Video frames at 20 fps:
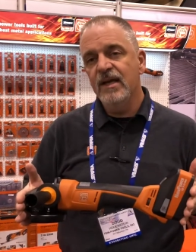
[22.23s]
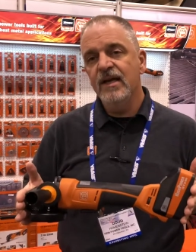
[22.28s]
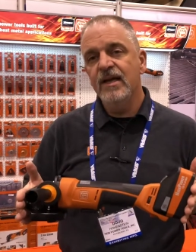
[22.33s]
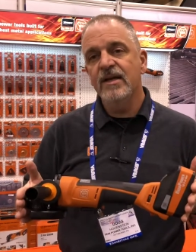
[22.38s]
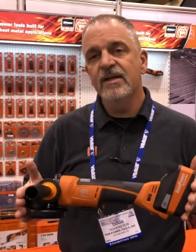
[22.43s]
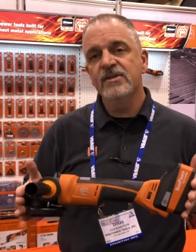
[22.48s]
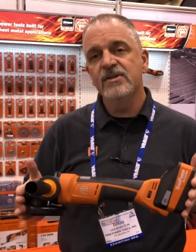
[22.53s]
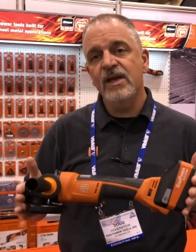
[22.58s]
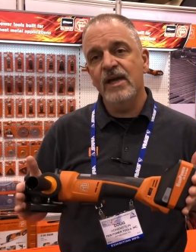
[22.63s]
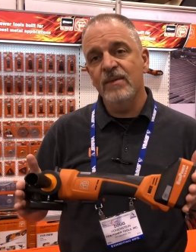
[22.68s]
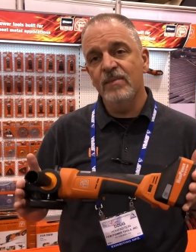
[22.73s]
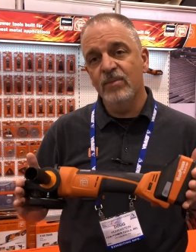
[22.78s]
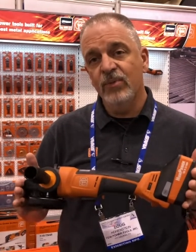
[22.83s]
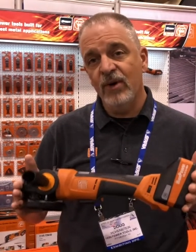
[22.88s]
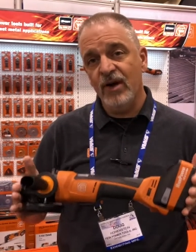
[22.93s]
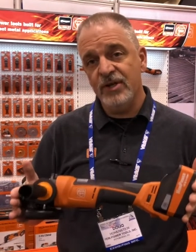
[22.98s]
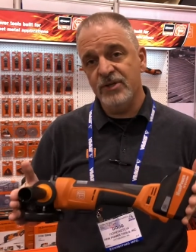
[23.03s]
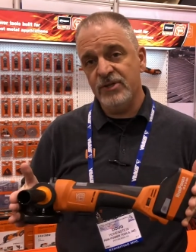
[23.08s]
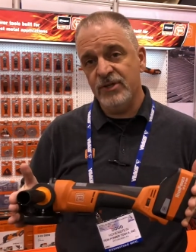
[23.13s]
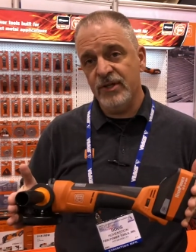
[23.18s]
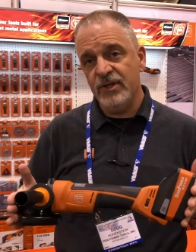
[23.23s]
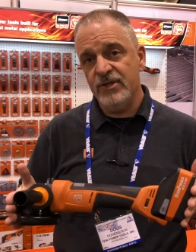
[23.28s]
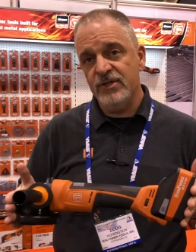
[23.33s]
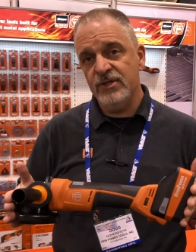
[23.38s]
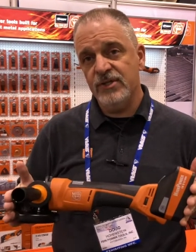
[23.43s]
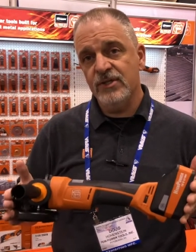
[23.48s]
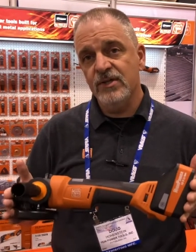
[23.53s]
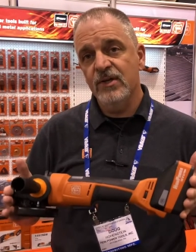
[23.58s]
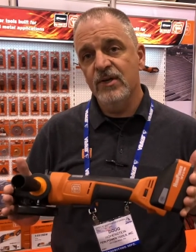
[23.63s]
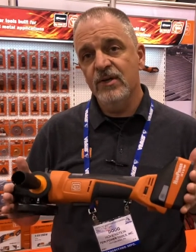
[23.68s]
It is a
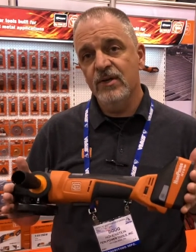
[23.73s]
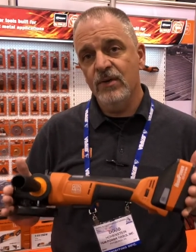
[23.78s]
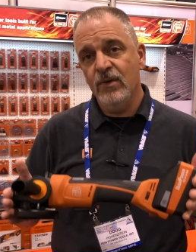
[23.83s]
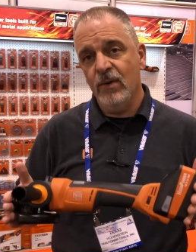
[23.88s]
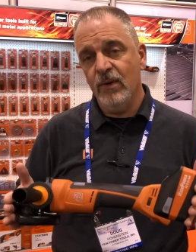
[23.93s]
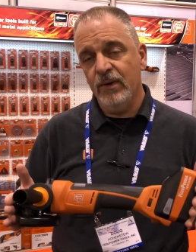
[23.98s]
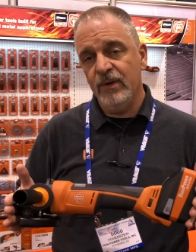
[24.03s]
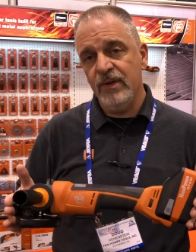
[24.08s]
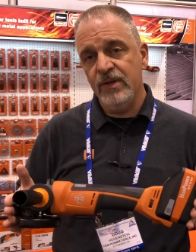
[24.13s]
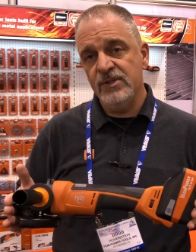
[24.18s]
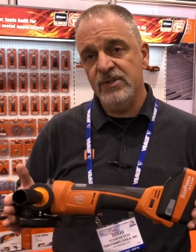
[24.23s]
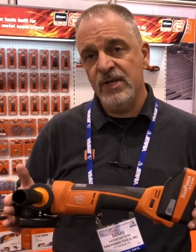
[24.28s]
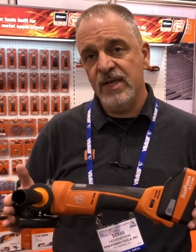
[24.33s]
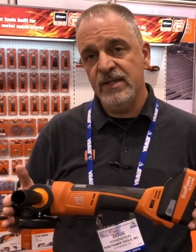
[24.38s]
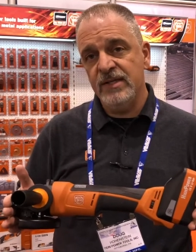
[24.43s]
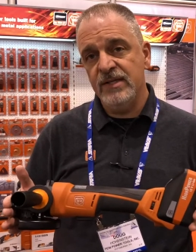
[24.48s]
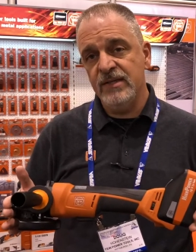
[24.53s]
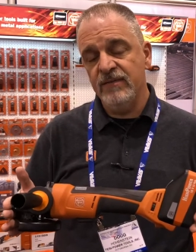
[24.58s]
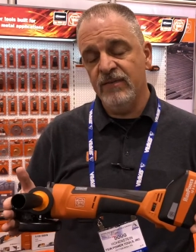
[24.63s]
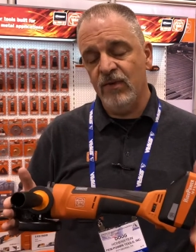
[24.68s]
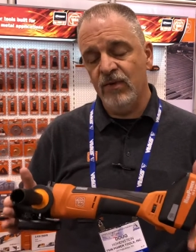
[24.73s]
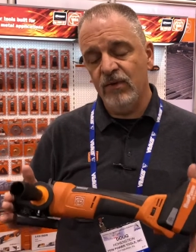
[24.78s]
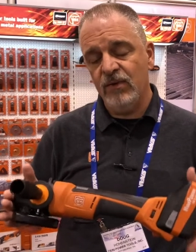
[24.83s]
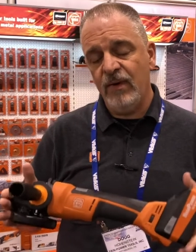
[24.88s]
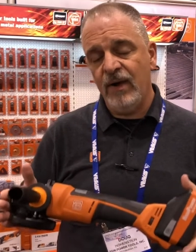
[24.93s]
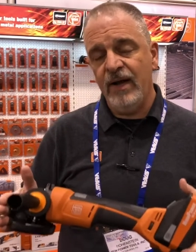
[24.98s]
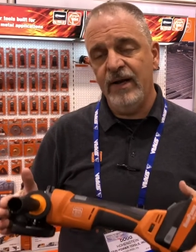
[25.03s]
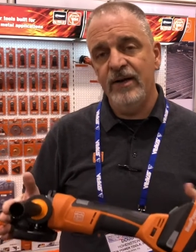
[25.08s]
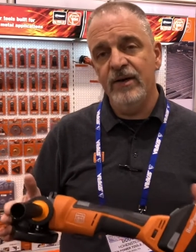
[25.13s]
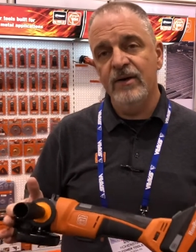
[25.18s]
brushless, cordless 18-volt
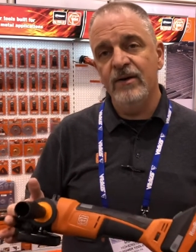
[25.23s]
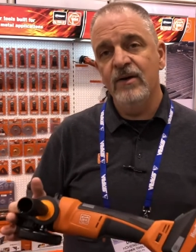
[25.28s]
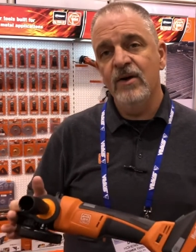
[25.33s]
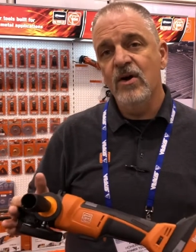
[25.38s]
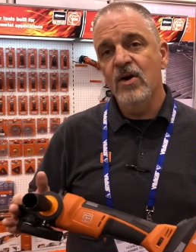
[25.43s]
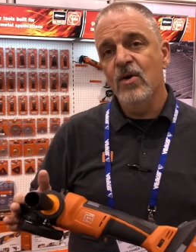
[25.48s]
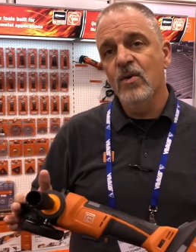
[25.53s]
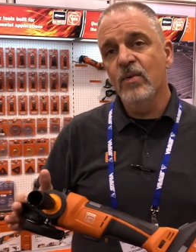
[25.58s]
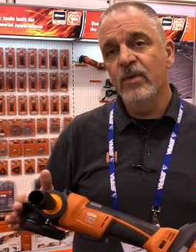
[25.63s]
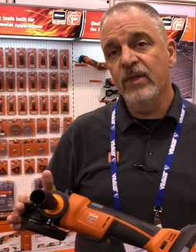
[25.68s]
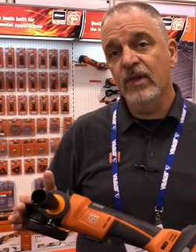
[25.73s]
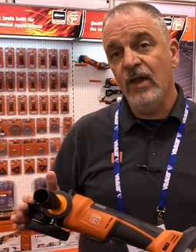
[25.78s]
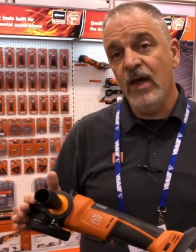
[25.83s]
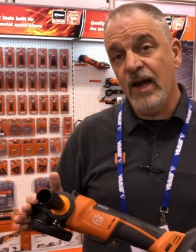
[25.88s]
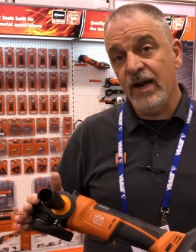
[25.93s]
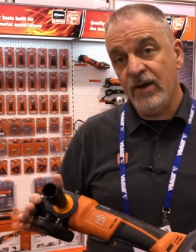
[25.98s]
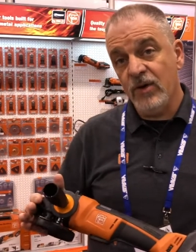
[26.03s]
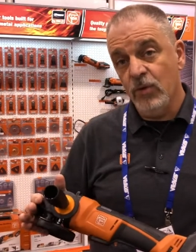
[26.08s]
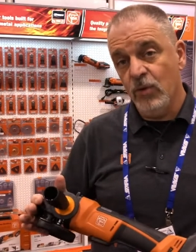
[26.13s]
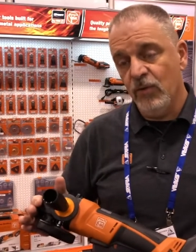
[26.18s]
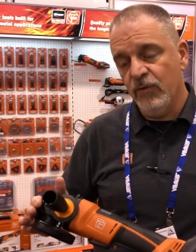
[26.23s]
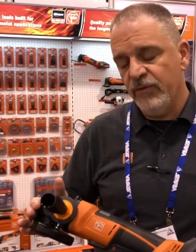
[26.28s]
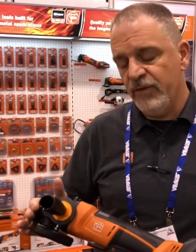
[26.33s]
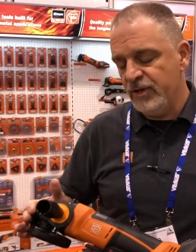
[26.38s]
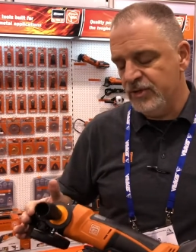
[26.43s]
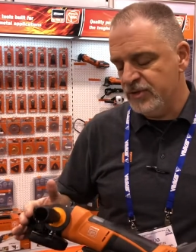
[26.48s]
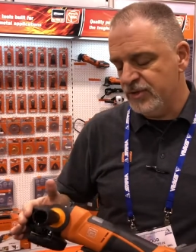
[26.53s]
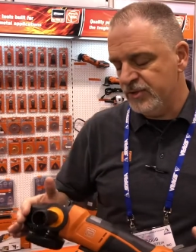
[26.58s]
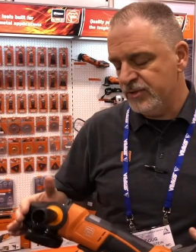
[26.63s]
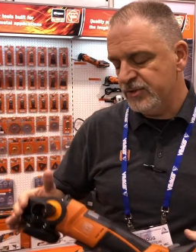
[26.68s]
grinder with a lot of cool
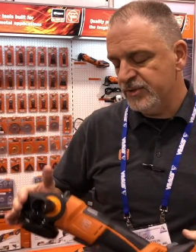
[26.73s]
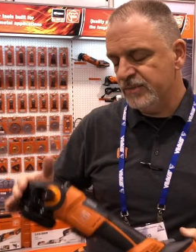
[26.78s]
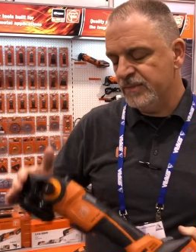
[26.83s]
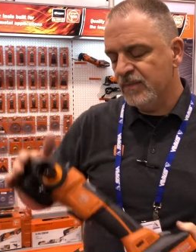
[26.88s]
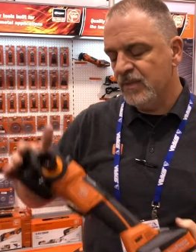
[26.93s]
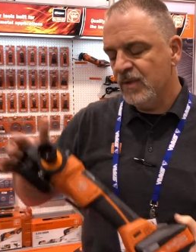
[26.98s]
features.